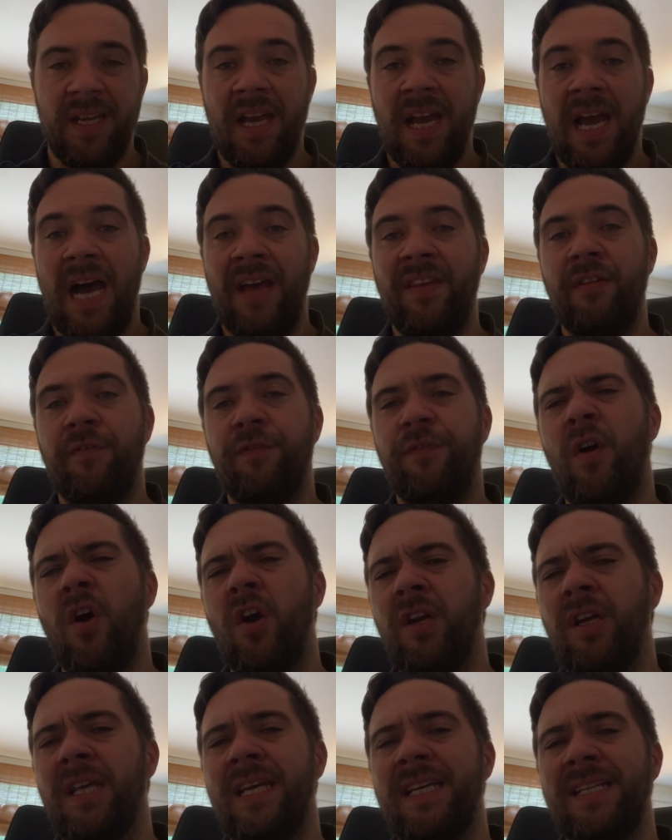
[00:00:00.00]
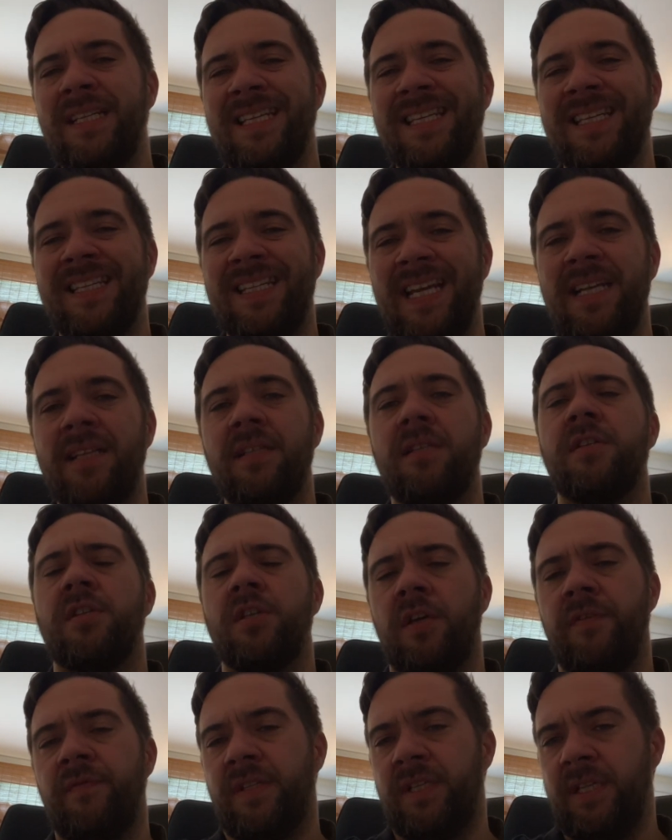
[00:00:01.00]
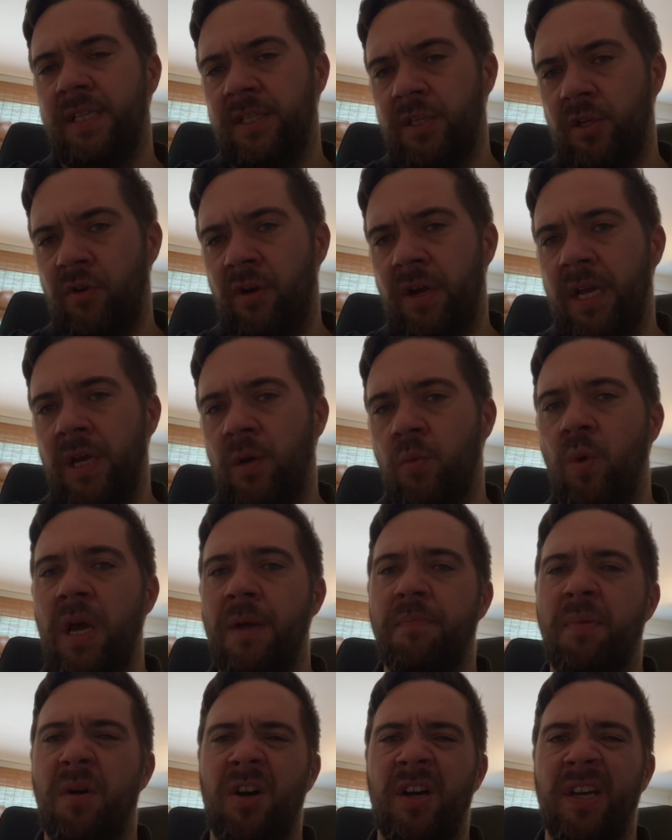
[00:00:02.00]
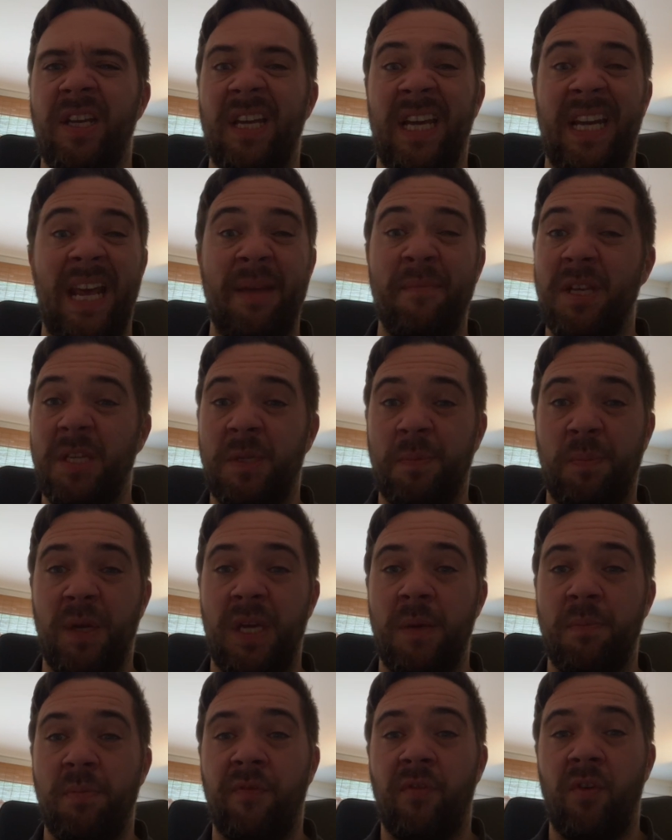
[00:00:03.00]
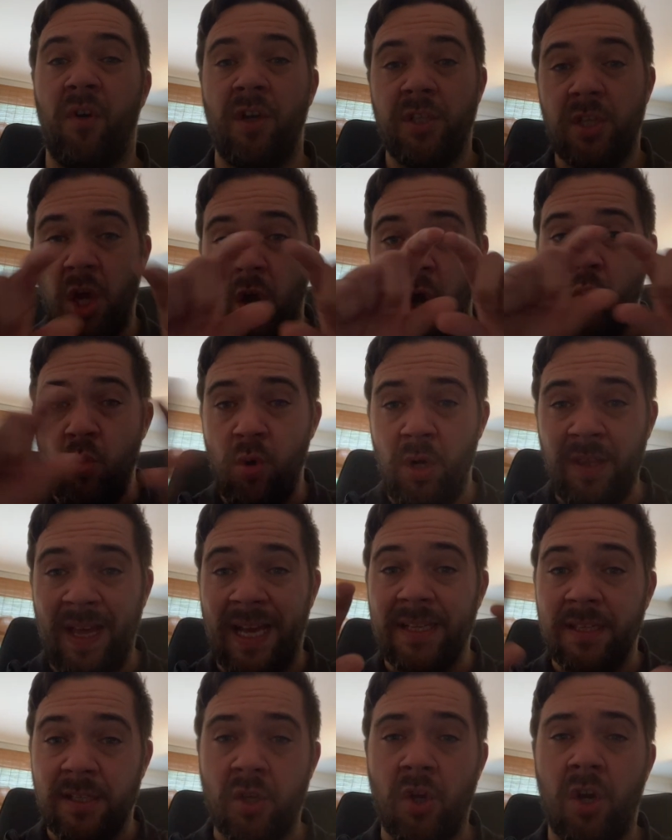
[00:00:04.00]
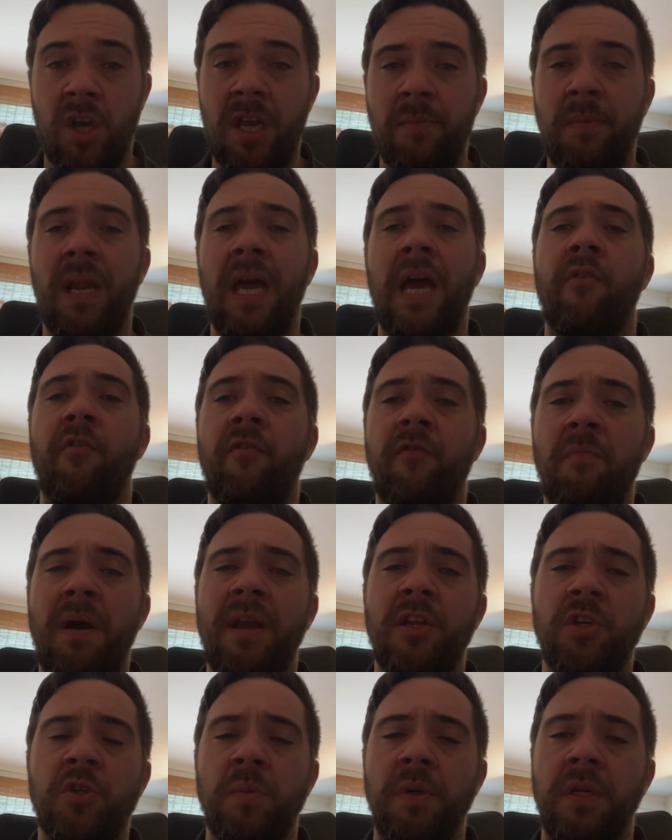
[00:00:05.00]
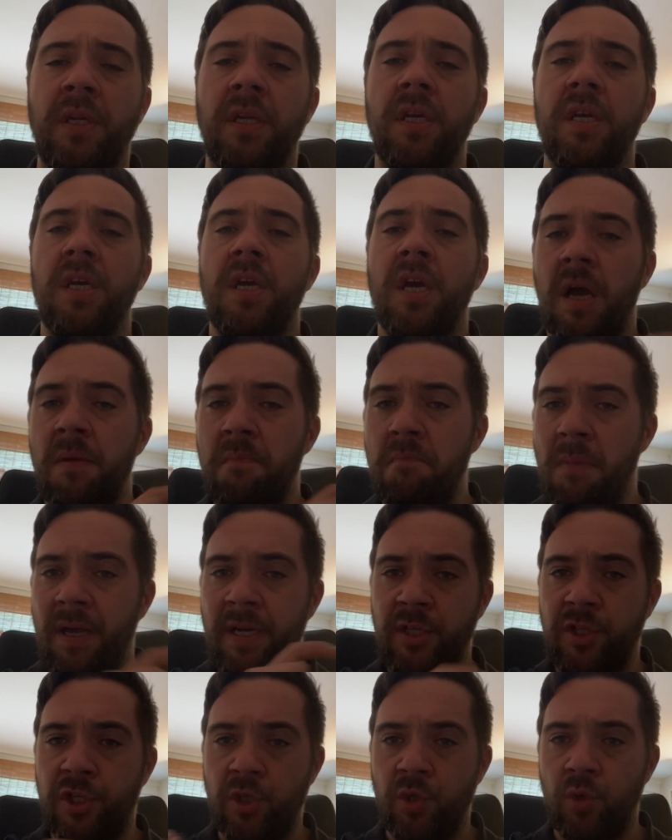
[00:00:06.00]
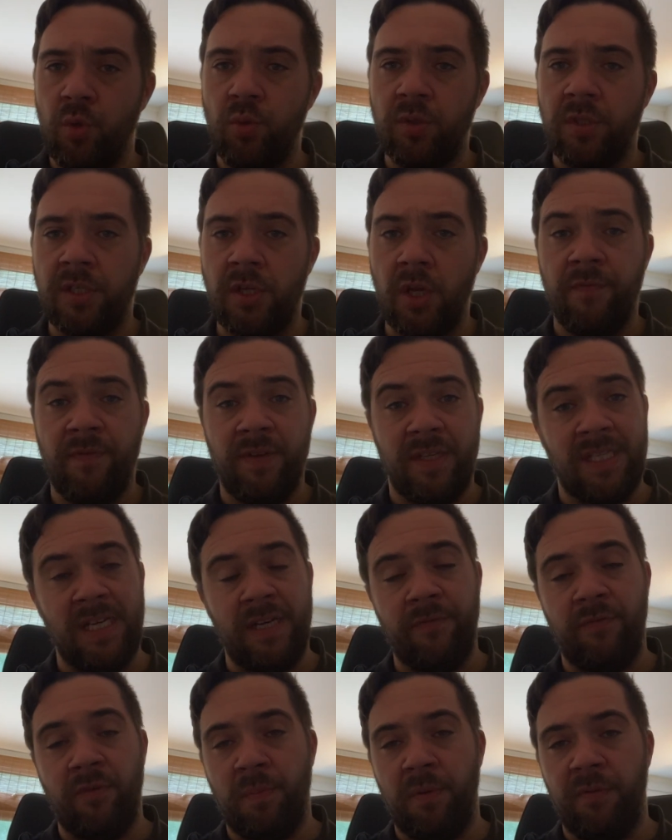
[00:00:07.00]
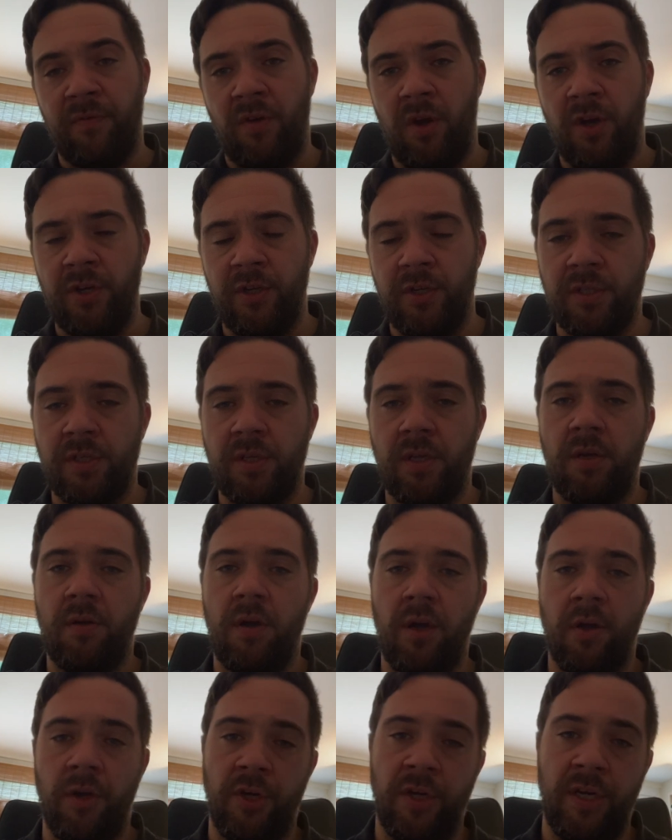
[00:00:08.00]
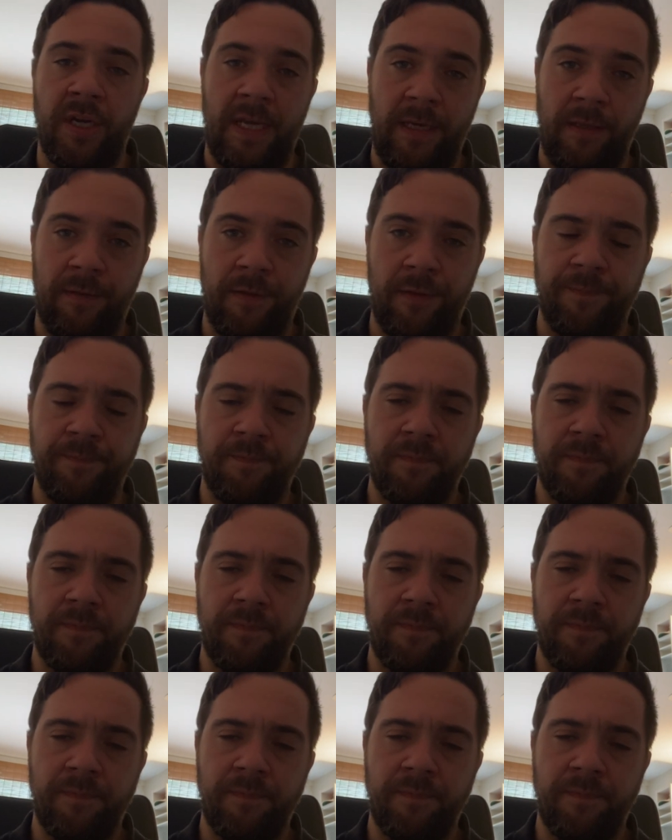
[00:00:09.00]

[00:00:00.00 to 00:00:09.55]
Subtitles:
And then finally, a distinct service integrator, whereby an MSP provides only that SIAM layer of management and manages all service delivery providers underneath.